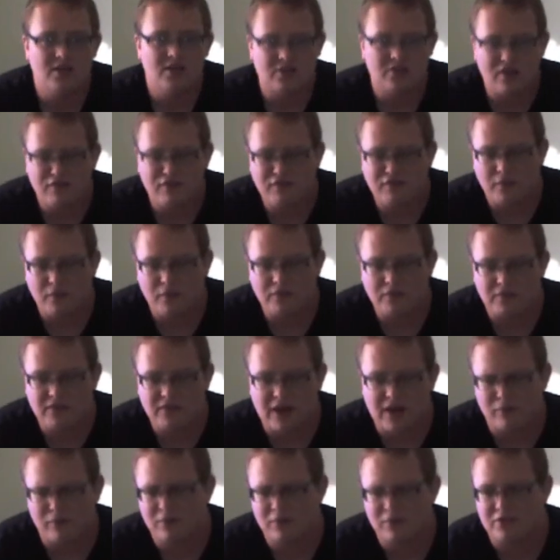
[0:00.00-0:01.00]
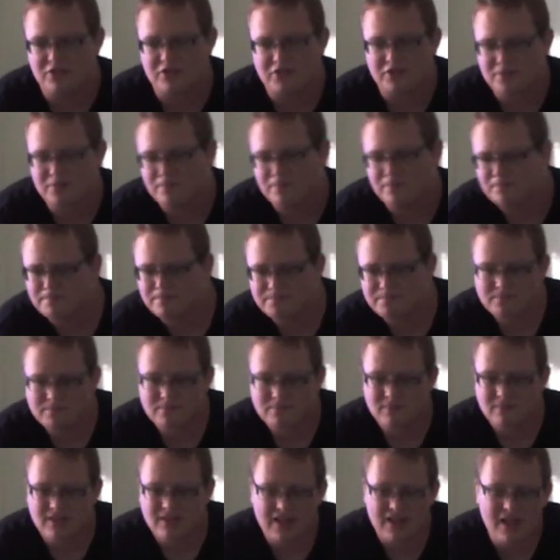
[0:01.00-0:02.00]
So I felt that
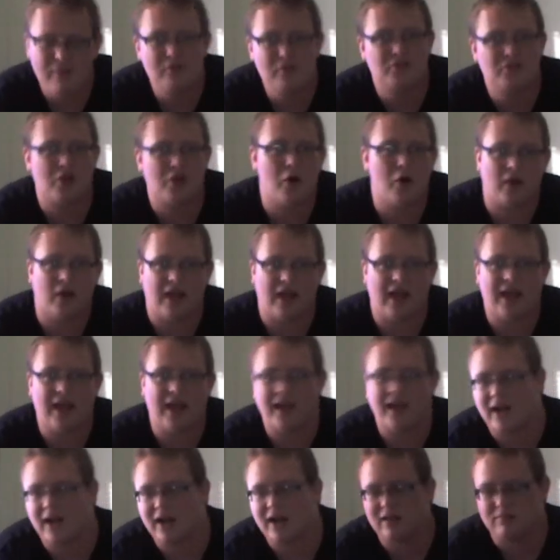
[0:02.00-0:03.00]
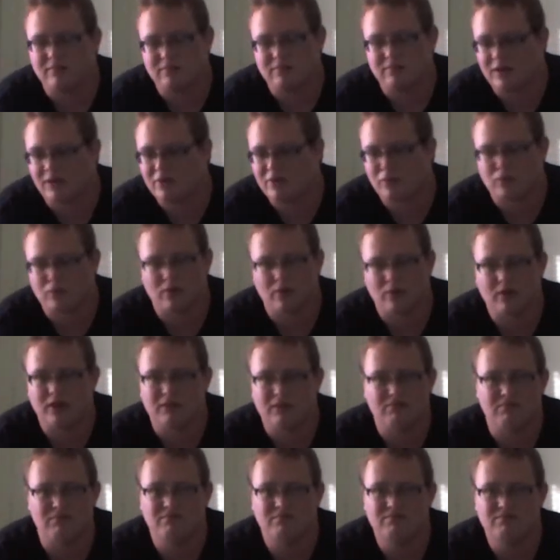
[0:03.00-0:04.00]
it was okay. I don't
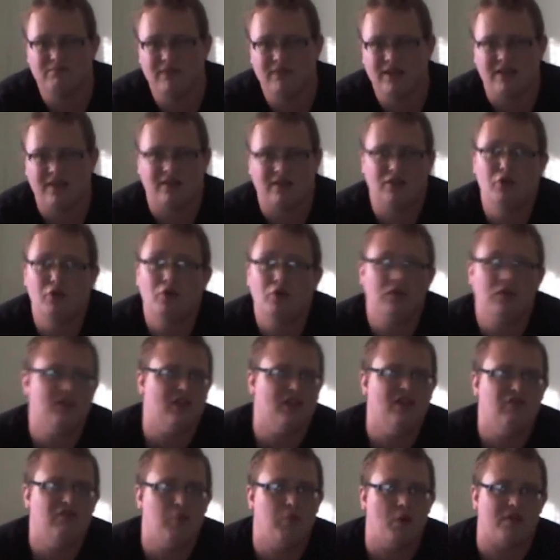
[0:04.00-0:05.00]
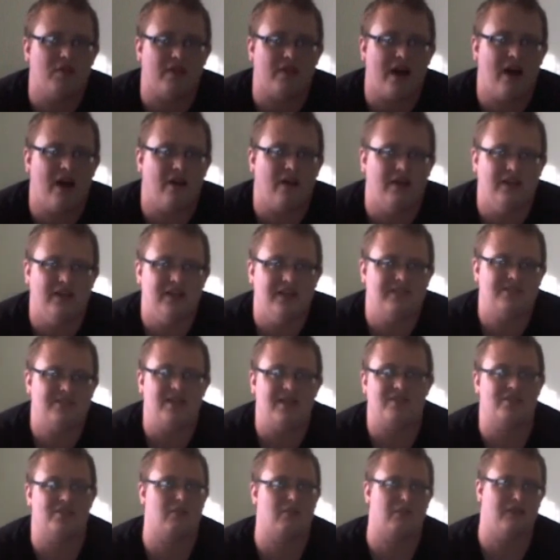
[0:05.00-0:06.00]
really, you can live without it. It's
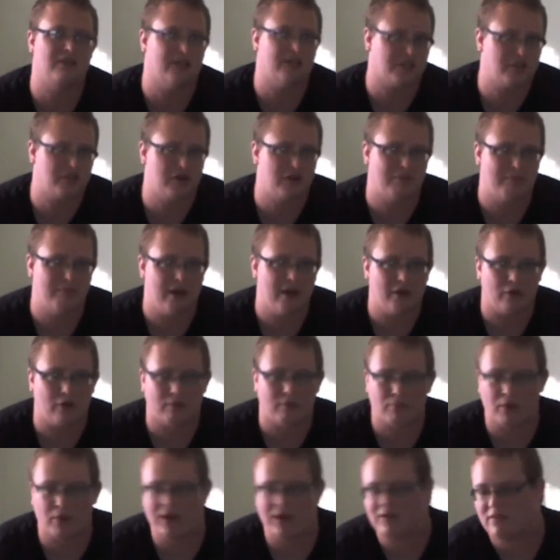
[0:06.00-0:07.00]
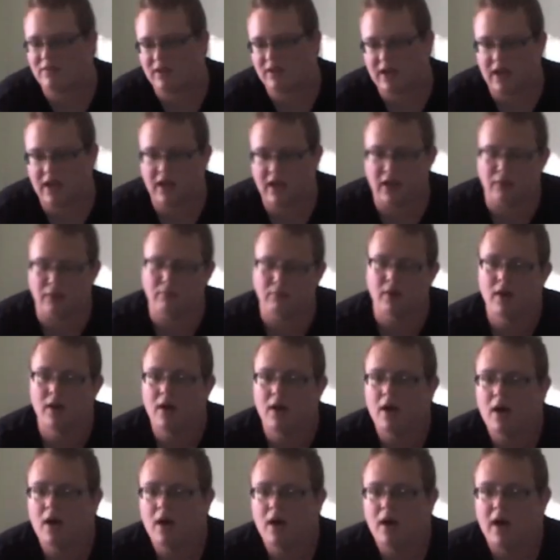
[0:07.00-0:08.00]
not something that's going to make or break the game.
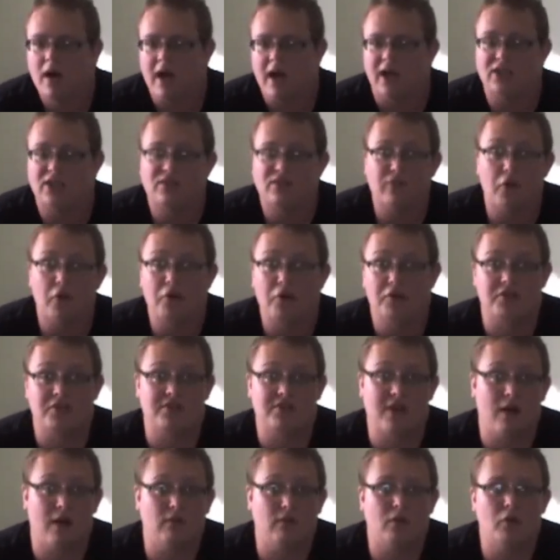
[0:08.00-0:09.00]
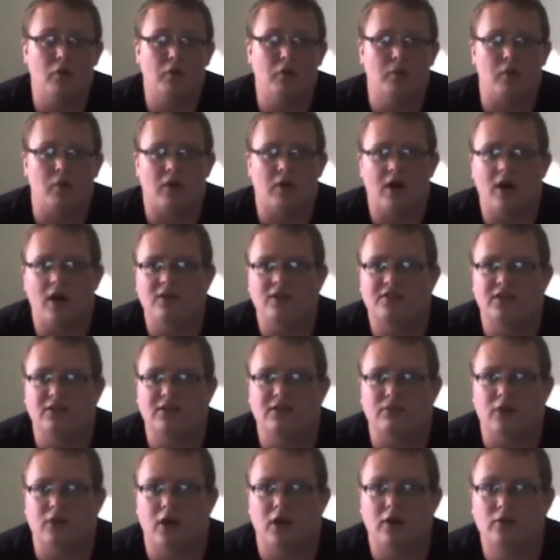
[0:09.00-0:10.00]
As far as downloadable
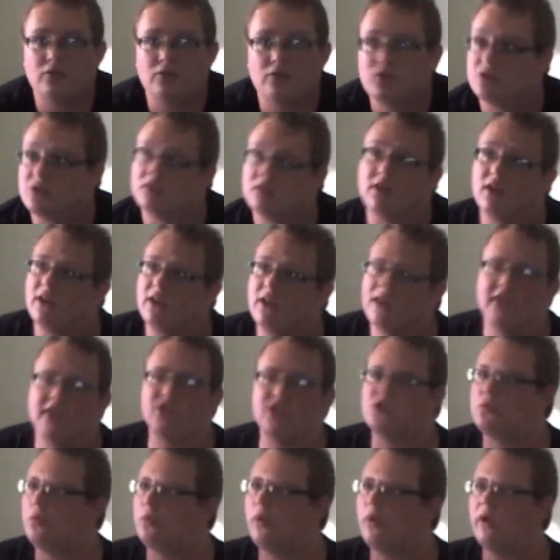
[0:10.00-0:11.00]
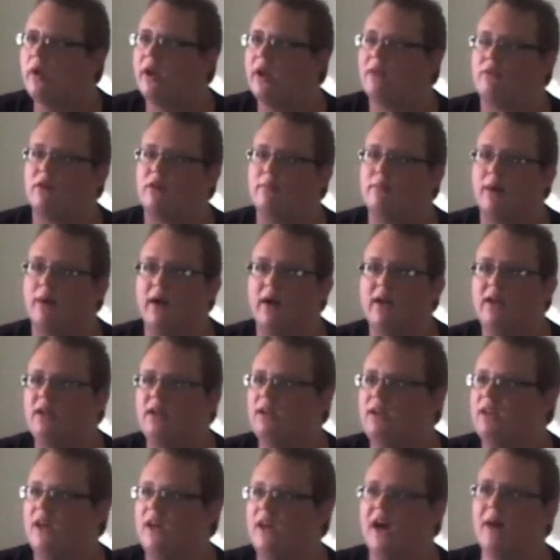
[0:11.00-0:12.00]
content goes, guess what,
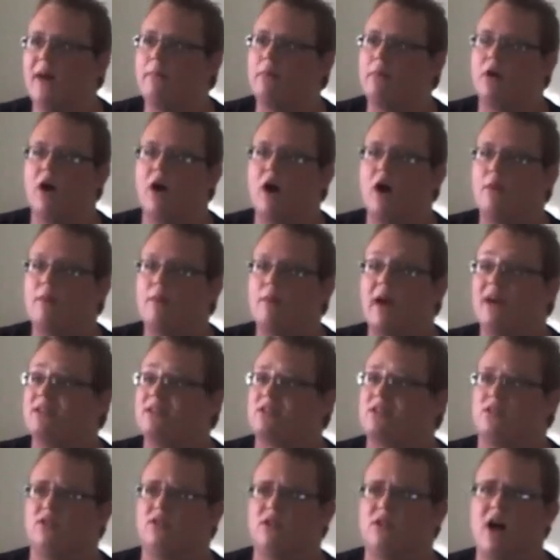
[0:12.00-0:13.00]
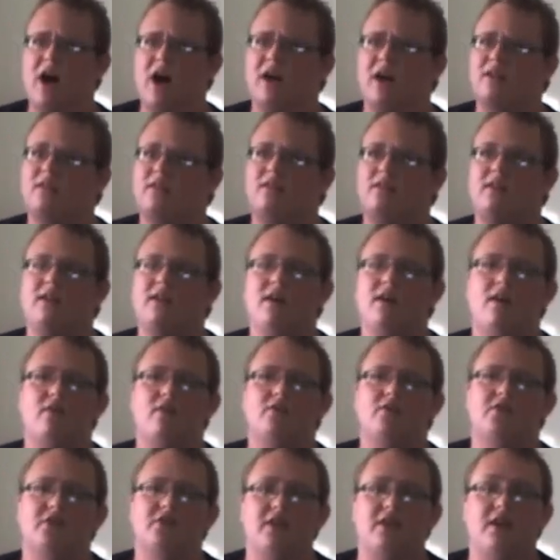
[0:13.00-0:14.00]
everybody? Capcom has locked
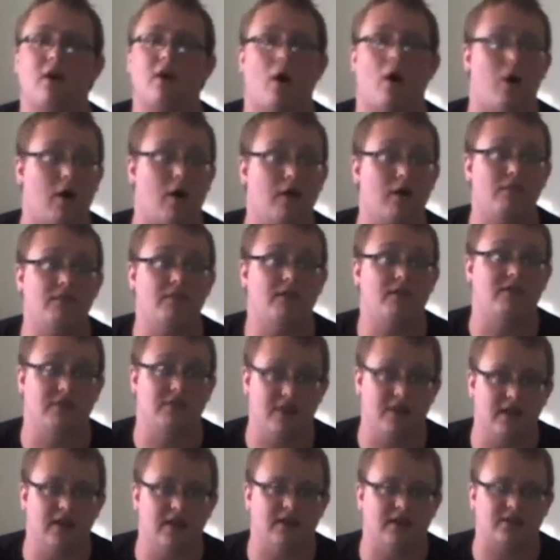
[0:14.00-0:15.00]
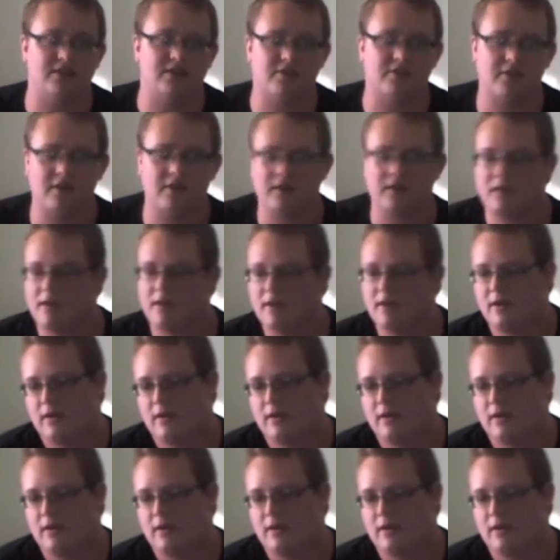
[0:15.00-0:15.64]
DLC on the disc.